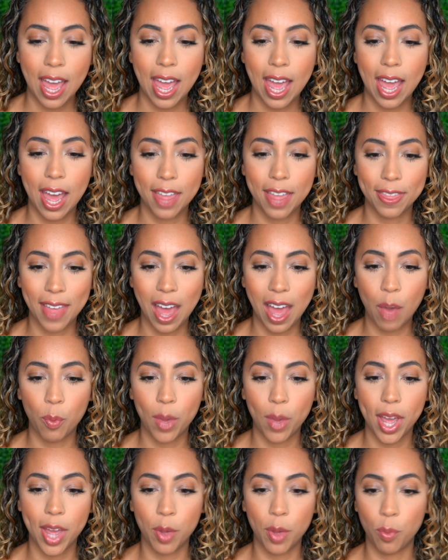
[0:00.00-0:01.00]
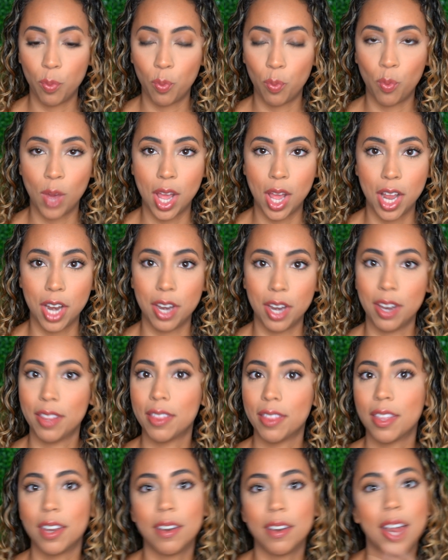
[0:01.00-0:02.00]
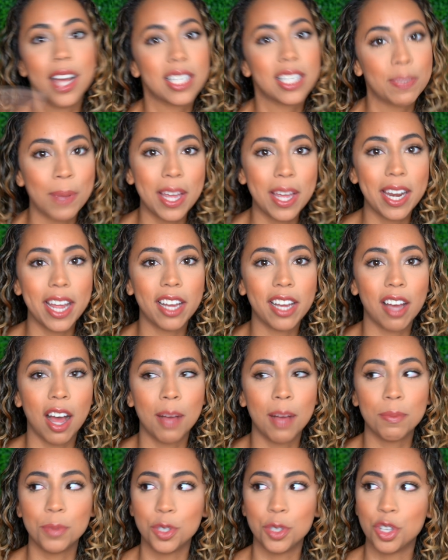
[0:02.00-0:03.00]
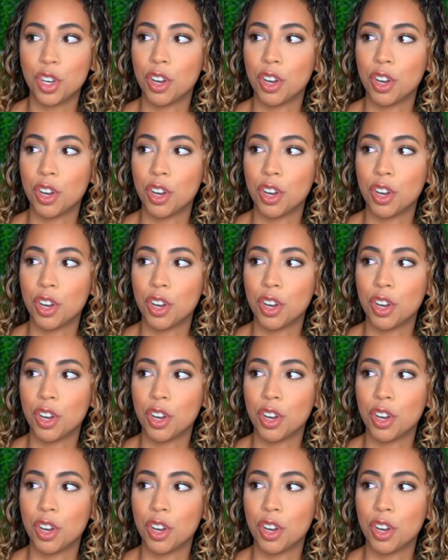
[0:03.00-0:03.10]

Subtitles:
And that way, when the next payday comes,